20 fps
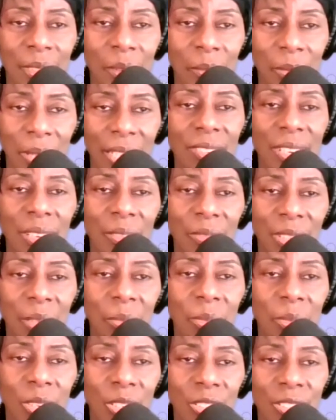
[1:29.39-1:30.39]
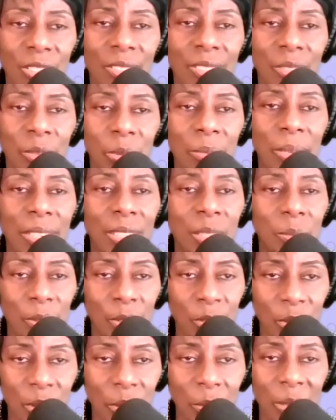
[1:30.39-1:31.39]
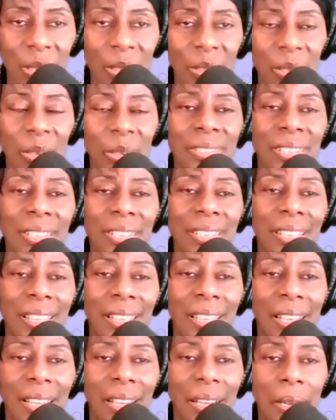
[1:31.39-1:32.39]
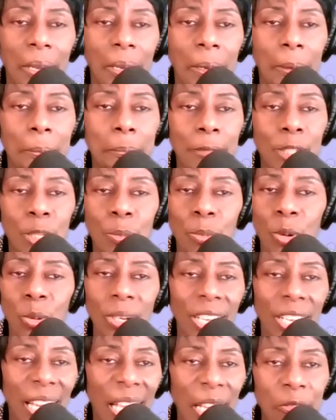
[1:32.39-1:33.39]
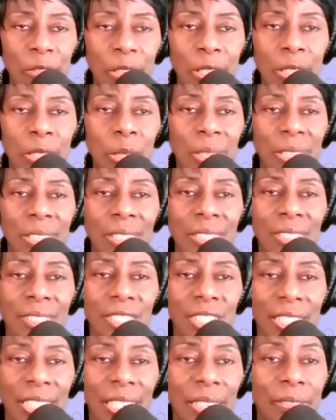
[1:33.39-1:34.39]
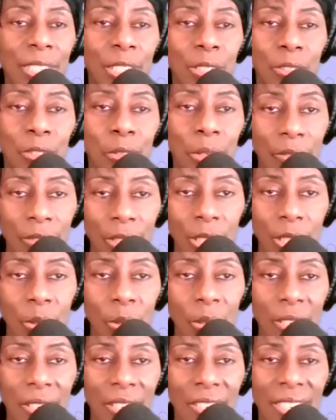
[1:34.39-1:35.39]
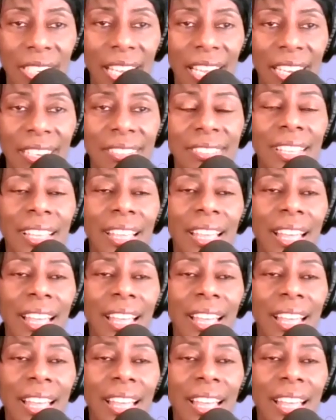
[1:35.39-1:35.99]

Pastor Evelyn Marshall. She was my spiritual mother, um, spoke life into me. She lived in Greenville, North Carolina.